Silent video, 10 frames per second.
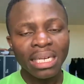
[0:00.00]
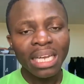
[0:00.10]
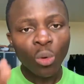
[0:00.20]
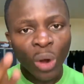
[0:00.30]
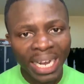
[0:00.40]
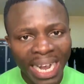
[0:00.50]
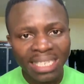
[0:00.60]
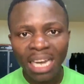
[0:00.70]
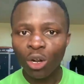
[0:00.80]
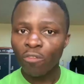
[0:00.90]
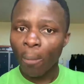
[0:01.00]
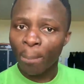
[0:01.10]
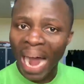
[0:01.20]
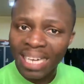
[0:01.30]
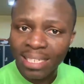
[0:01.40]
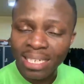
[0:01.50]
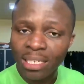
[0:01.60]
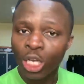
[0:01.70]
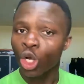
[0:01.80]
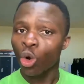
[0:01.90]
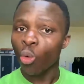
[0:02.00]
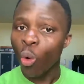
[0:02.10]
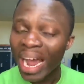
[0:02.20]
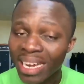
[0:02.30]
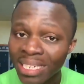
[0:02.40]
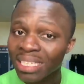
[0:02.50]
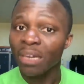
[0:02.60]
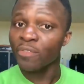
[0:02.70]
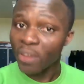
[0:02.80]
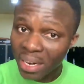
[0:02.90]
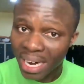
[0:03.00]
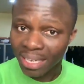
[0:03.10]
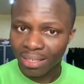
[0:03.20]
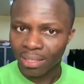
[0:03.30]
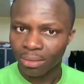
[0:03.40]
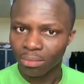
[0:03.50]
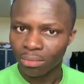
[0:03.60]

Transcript: The weekends are not for parties, weddings, and funerals.